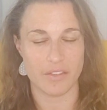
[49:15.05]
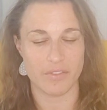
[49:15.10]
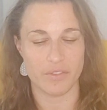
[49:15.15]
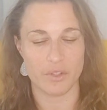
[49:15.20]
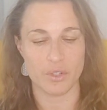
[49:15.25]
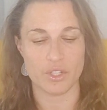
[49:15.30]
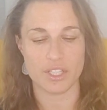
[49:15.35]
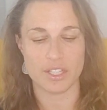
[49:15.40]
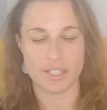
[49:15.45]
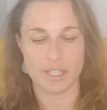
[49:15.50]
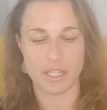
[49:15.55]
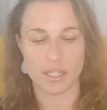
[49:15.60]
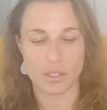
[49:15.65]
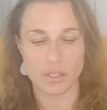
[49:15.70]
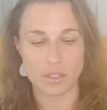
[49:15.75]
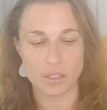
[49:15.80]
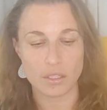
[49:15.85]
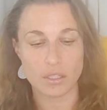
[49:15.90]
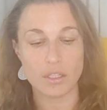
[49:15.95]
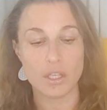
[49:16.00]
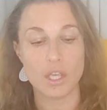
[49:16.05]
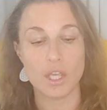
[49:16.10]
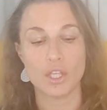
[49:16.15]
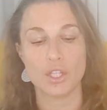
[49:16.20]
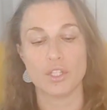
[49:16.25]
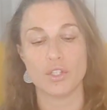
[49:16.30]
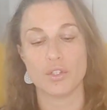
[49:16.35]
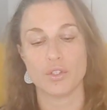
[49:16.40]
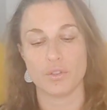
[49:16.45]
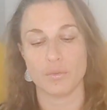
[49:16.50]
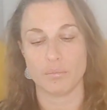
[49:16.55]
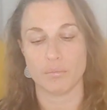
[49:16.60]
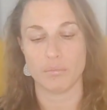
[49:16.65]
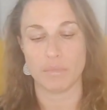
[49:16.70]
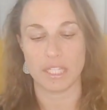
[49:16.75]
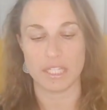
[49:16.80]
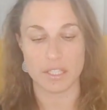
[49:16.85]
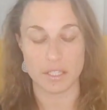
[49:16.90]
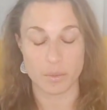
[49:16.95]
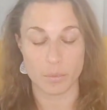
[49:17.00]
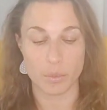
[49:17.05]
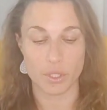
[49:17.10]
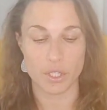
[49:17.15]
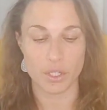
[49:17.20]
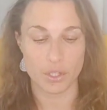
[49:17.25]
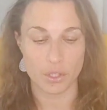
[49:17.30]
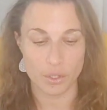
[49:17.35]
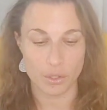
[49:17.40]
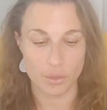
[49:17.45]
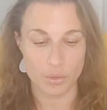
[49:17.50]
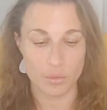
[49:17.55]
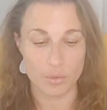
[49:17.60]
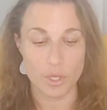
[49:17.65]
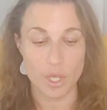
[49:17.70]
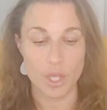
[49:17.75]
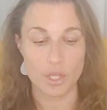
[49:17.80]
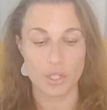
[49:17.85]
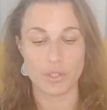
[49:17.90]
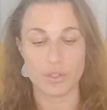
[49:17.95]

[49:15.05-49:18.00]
If you're single, you could meet someone new,